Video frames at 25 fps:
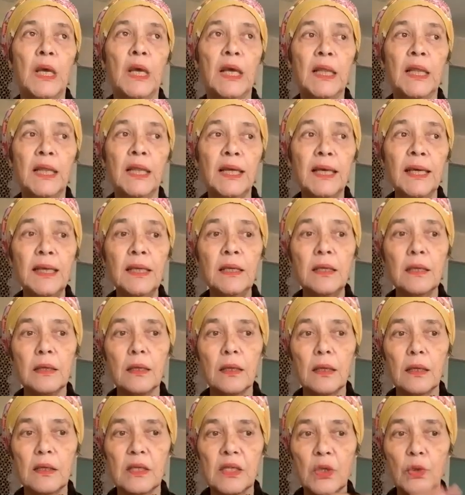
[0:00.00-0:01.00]
And then,
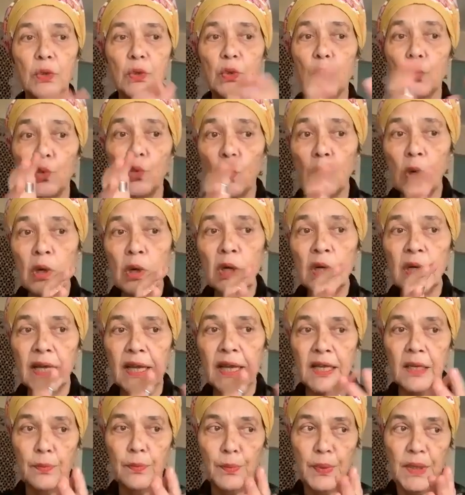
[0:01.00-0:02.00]
so the war
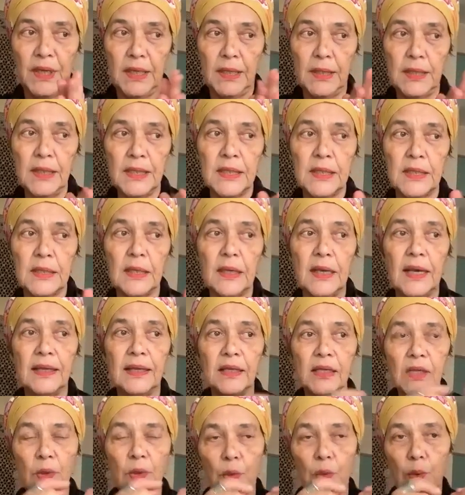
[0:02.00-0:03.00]
and peace,
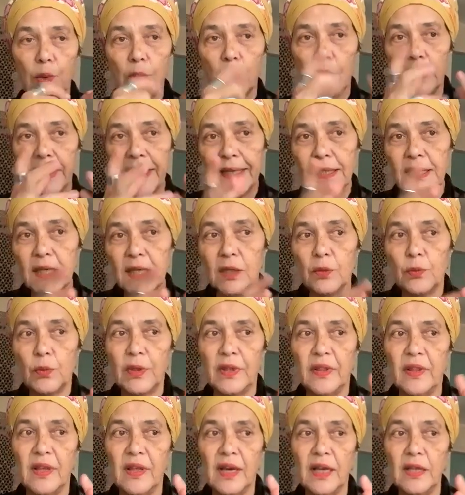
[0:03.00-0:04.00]
and so connected
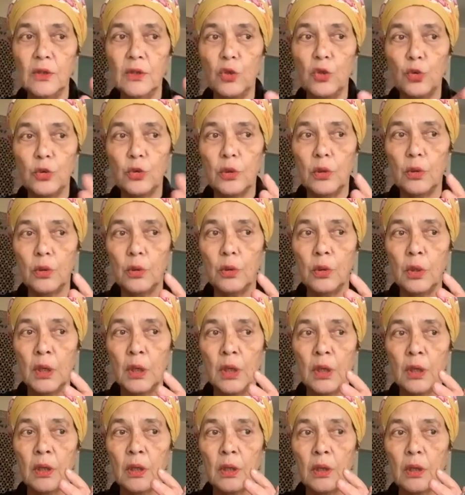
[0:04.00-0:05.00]
with that,
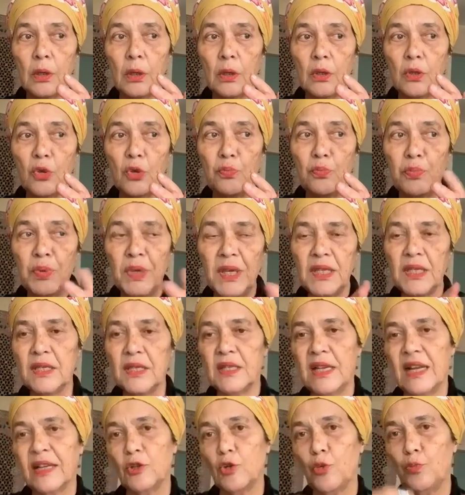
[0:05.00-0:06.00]
the peace
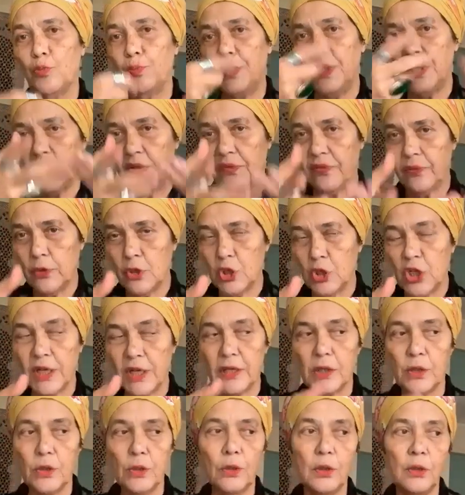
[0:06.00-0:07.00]
is like the peaceful
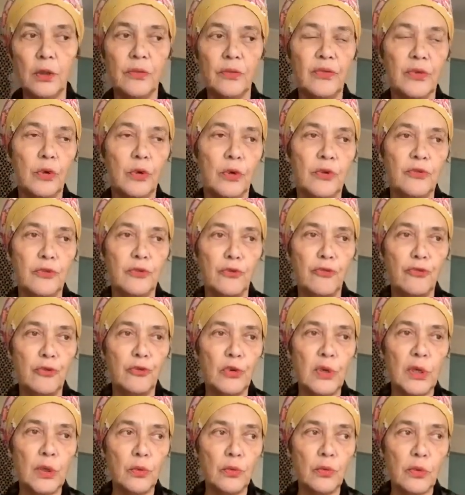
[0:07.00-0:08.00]
gesture of
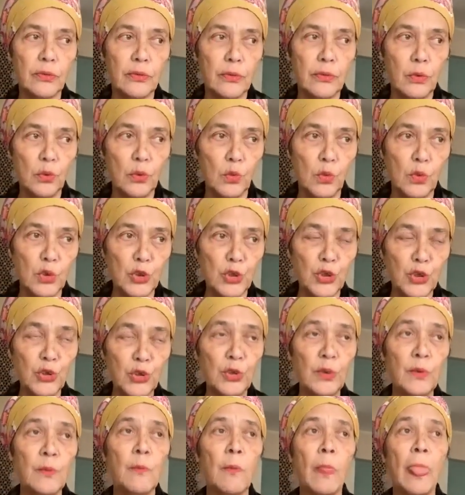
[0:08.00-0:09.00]
offering
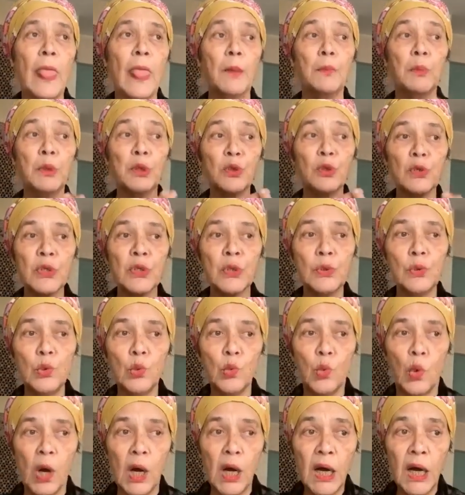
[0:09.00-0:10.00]
water, but
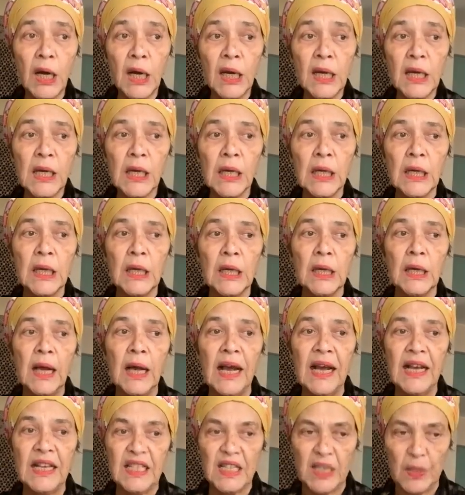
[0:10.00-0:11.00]
also why
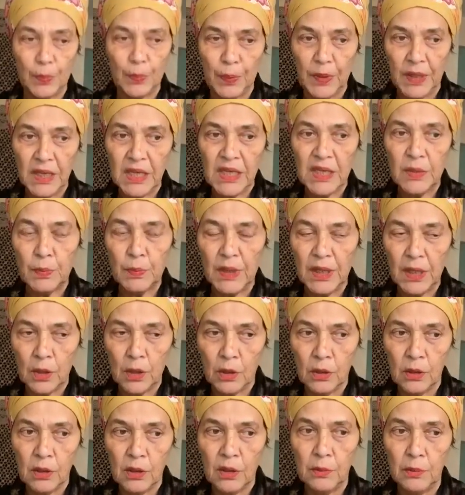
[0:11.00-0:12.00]
has peace
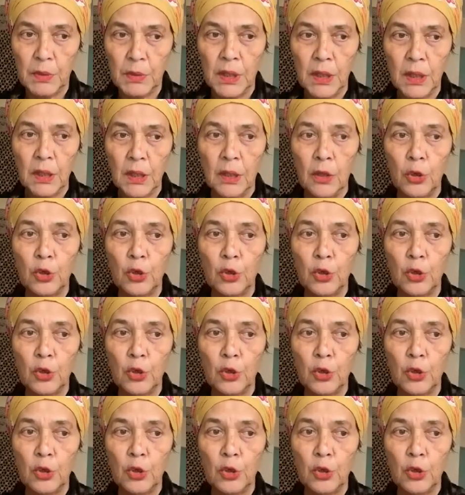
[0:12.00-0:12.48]
become